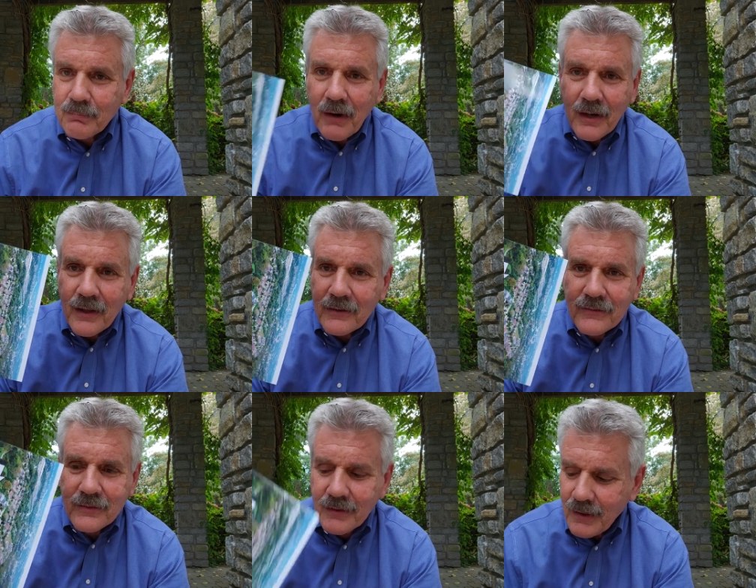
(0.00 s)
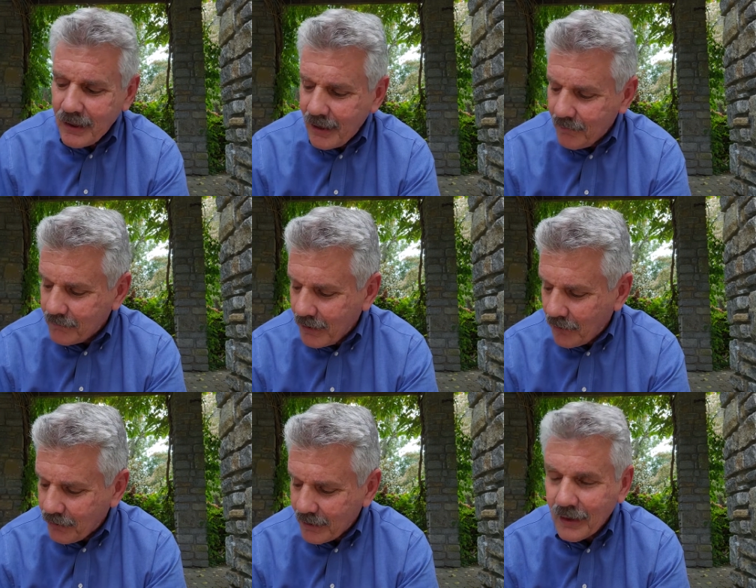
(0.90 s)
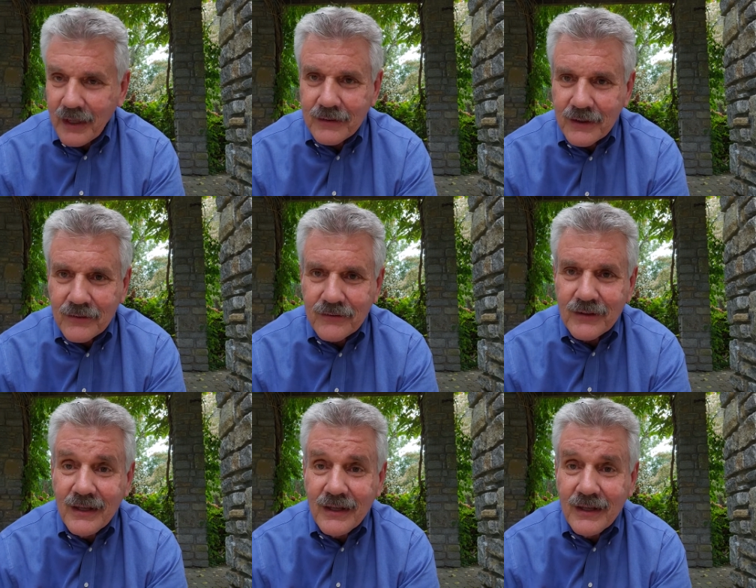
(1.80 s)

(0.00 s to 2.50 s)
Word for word: products. They have nothing like this.